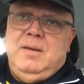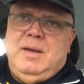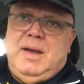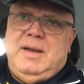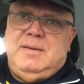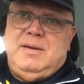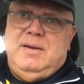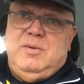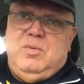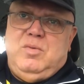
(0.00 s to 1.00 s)
And
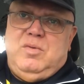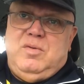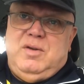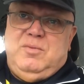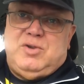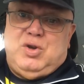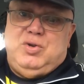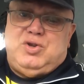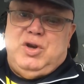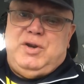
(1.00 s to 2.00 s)
it was a
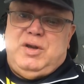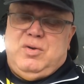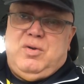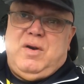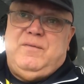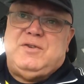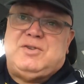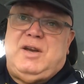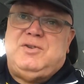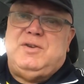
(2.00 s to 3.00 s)
good journey, good
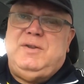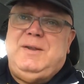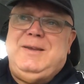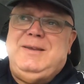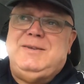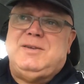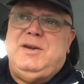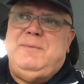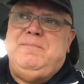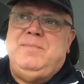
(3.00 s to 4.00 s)
conversation. He's
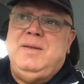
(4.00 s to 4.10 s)
a